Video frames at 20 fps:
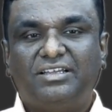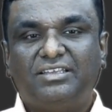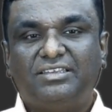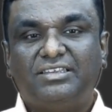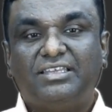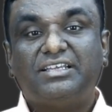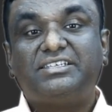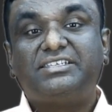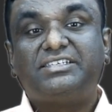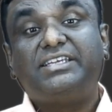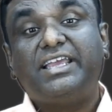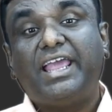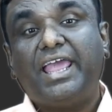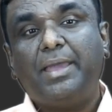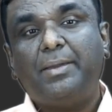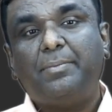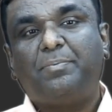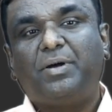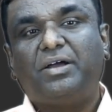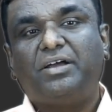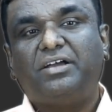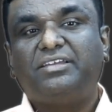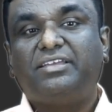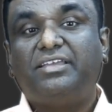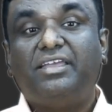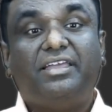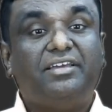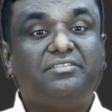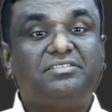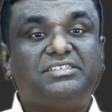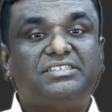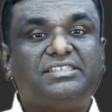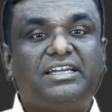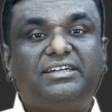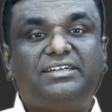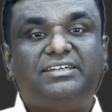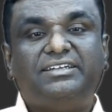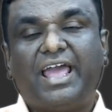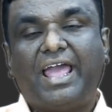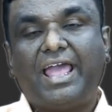The shape gives the
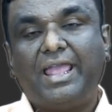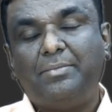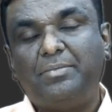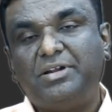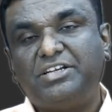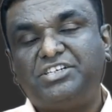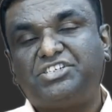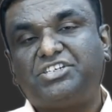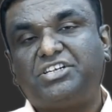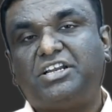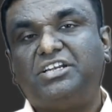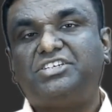dimensional